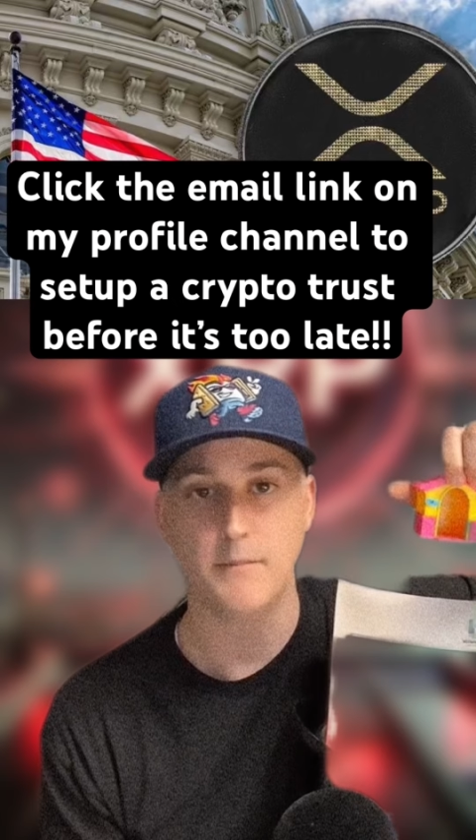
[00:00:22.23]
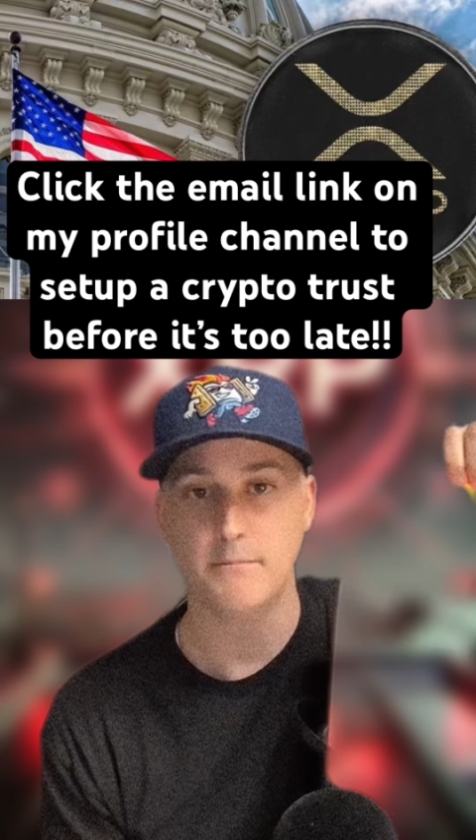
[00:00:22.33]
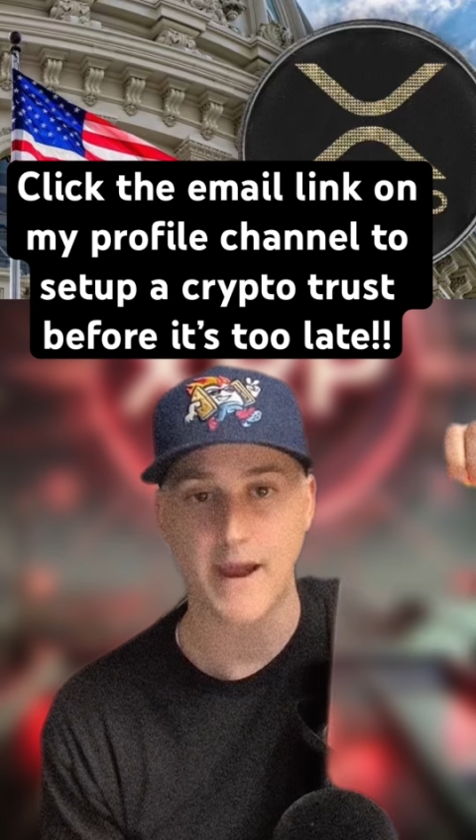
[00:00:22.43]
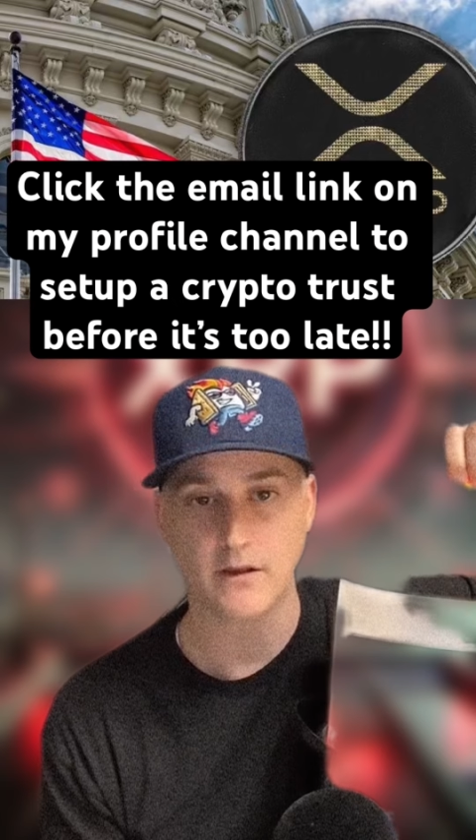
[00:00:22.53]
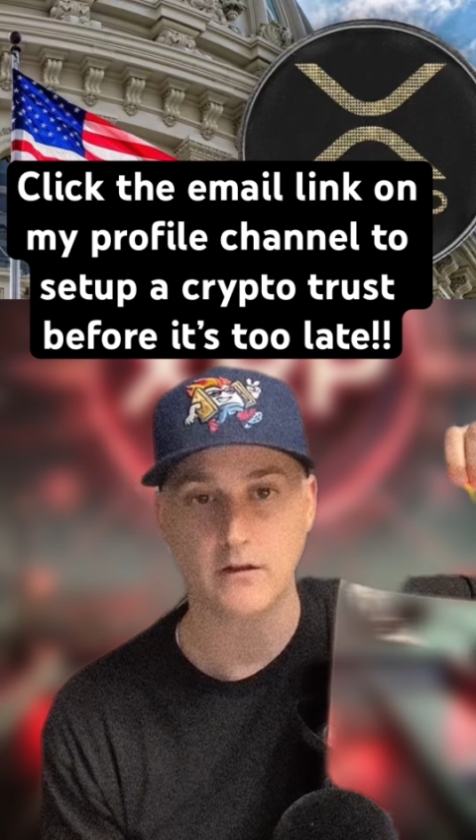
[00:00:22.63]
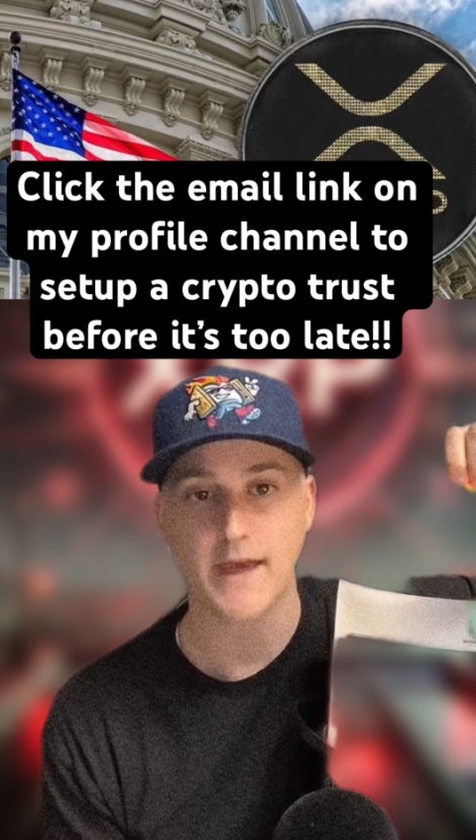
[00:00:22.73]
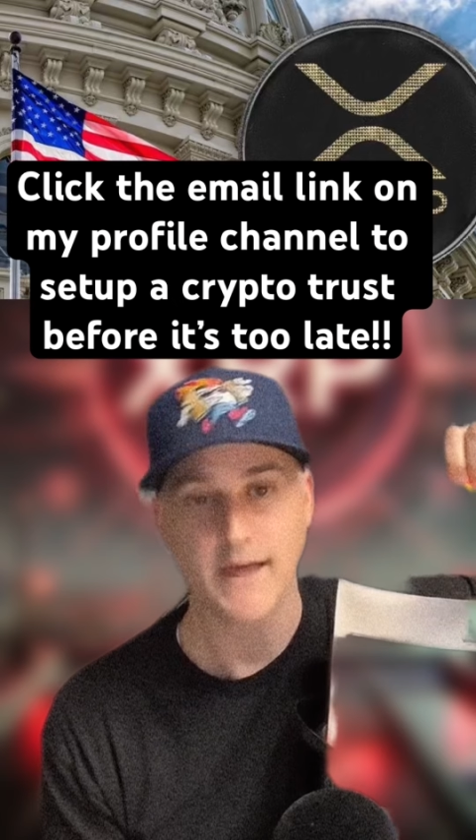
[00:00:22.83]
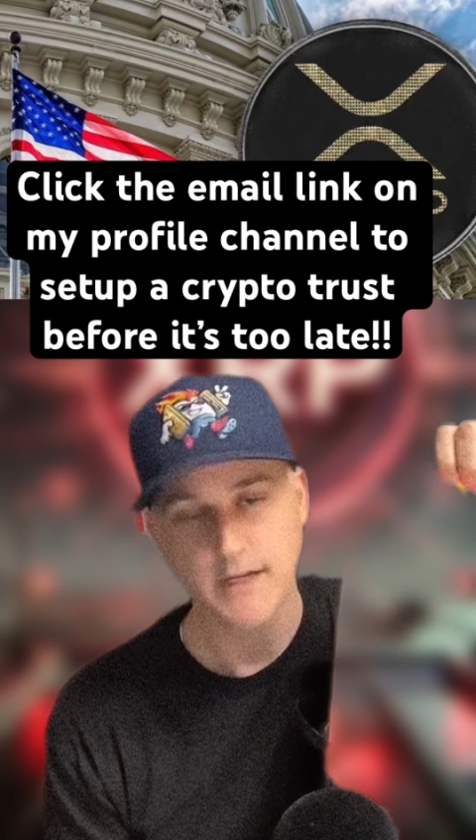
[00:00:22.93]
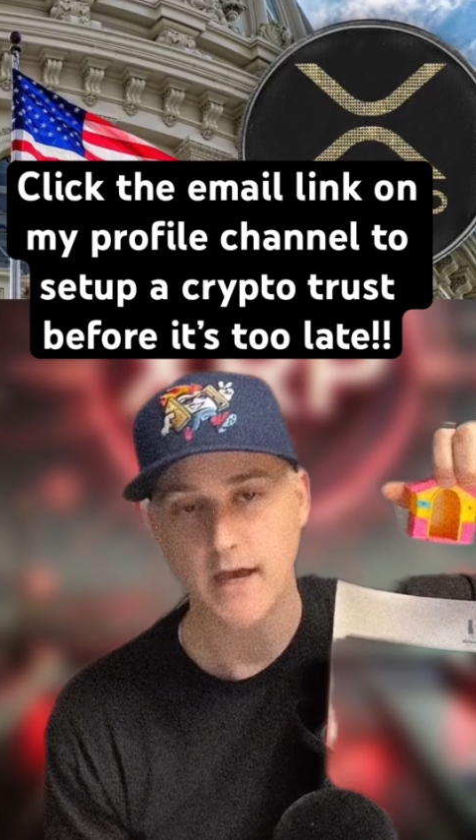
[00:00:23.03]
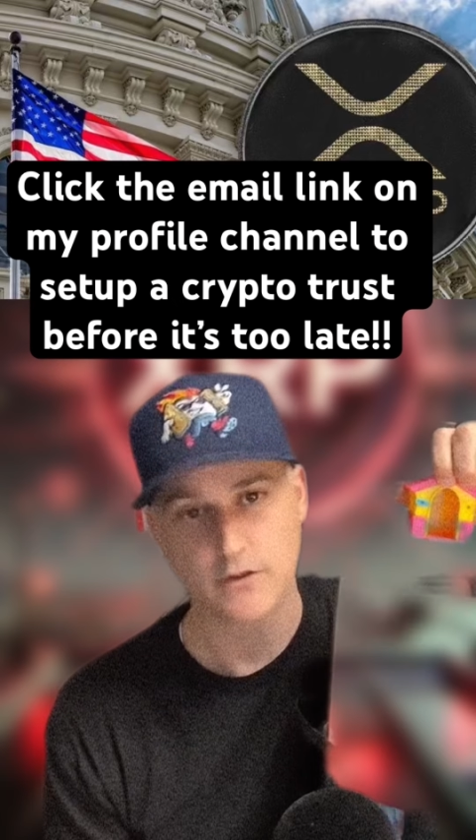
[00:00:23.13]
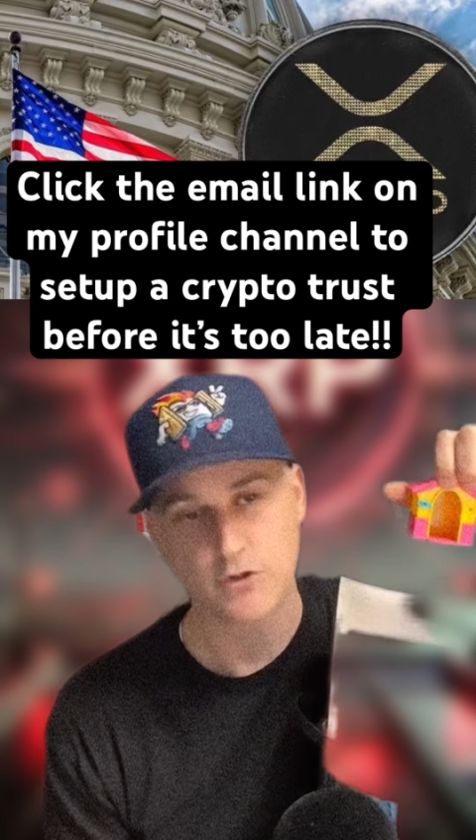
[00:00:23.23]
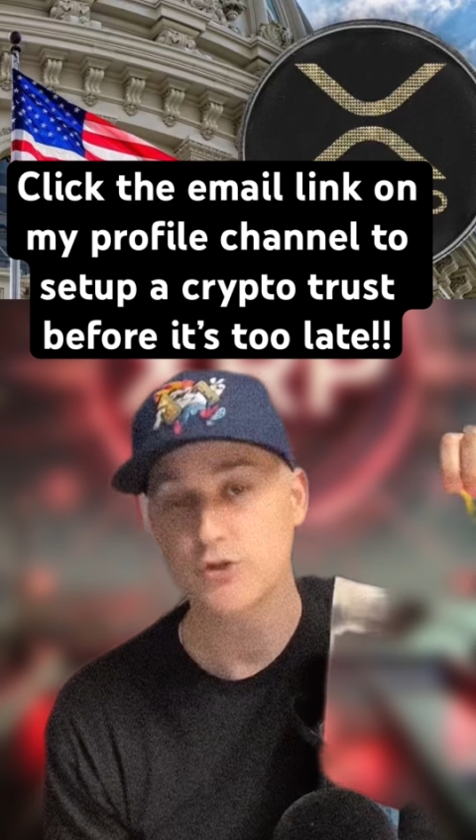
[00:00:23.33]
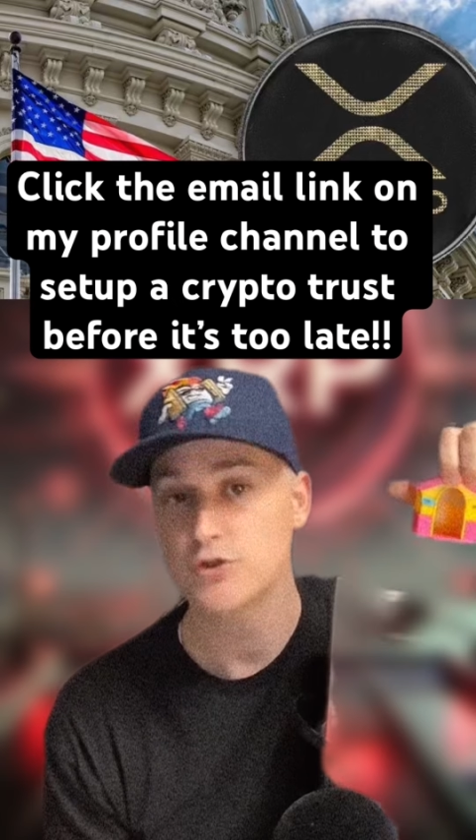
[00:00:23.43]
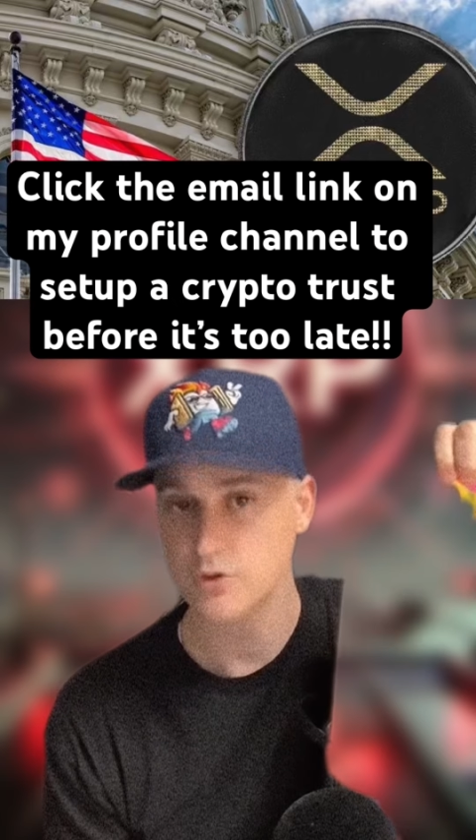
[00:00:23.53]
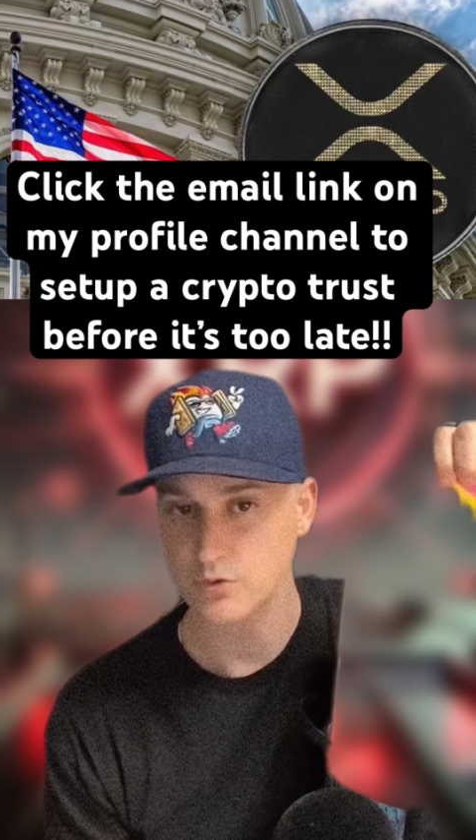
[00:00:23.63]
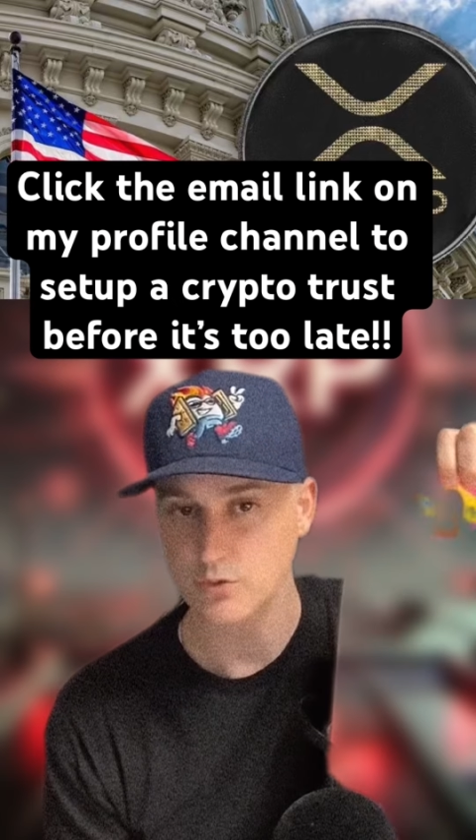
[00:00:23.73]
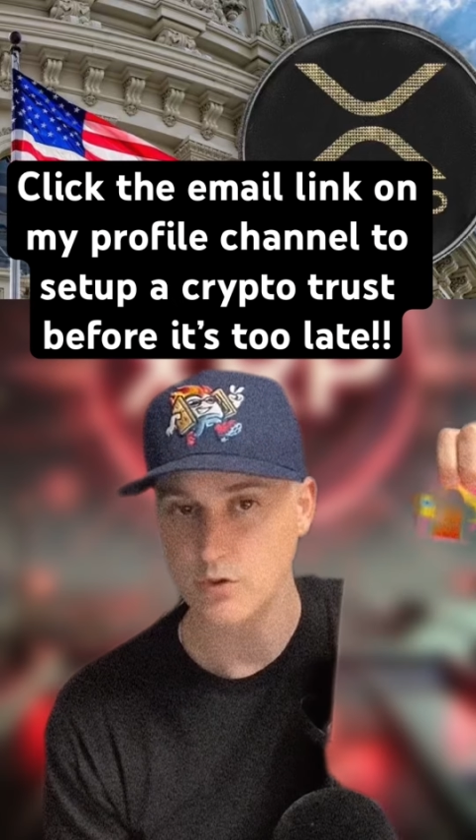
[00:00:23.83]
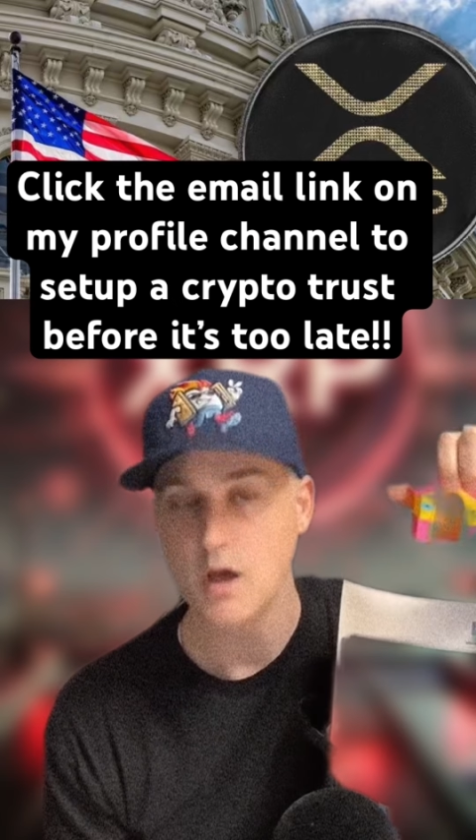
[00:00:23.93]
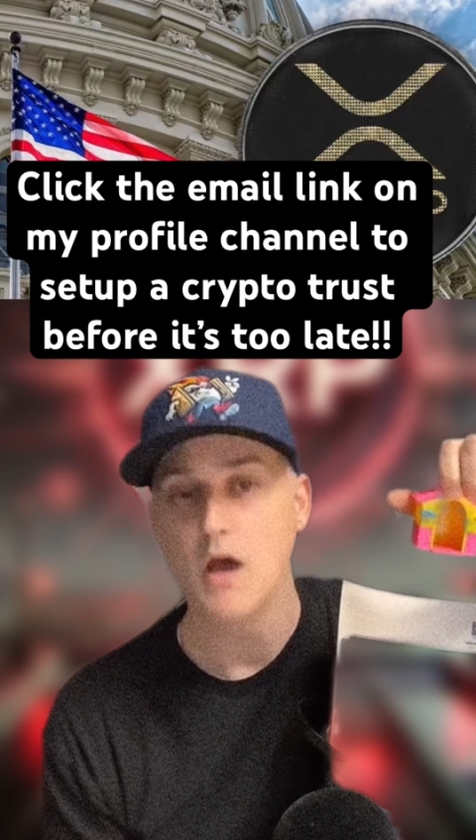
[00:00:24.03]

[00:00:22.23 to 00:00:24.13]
Michael and Heather to